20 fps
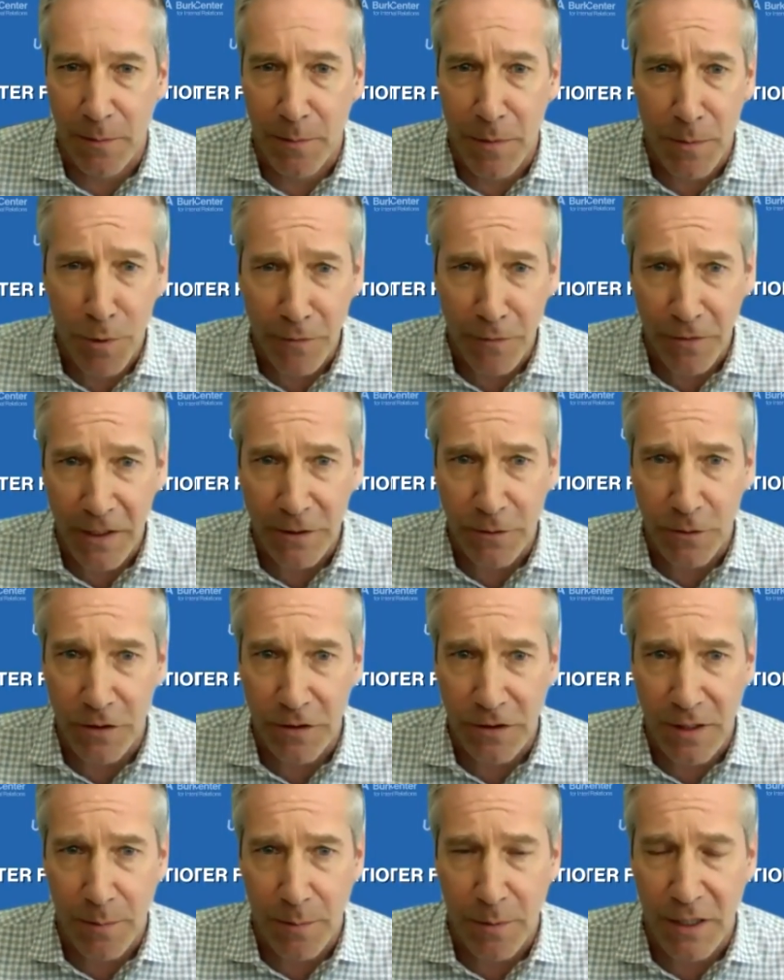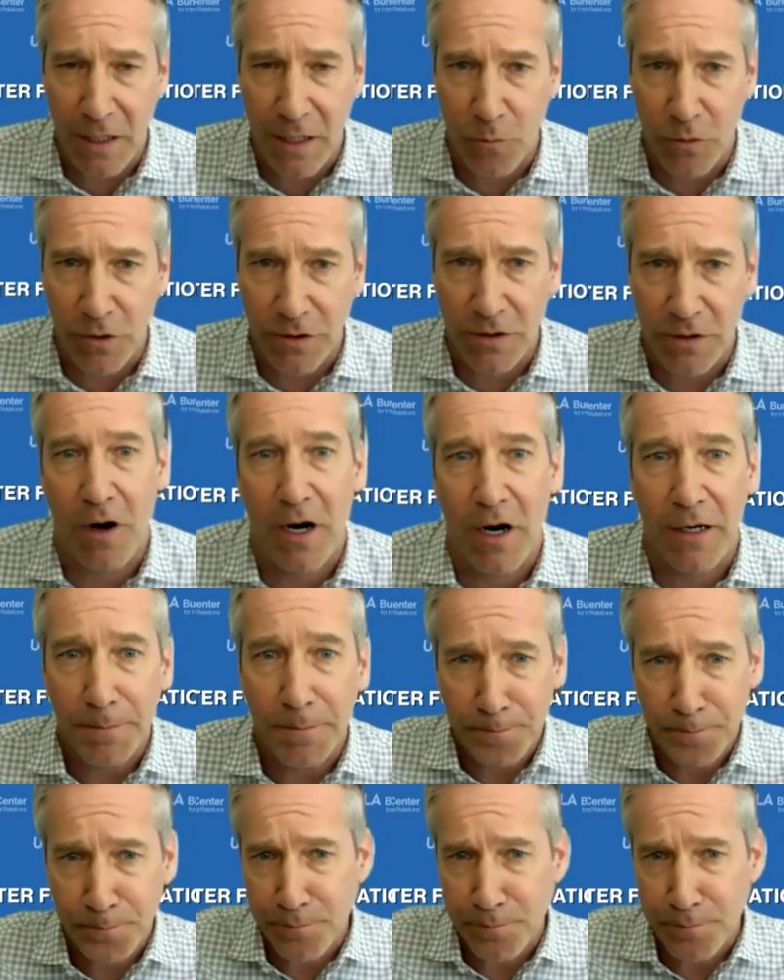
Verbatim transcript: So let me briefly introduce them and then we'll start.